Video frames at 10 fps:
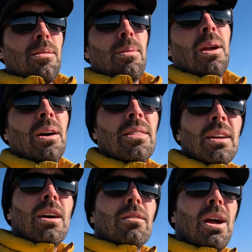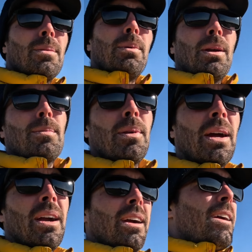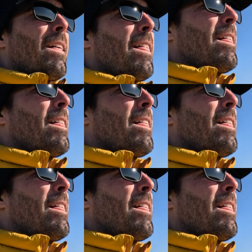But I think I'll wrap it up there.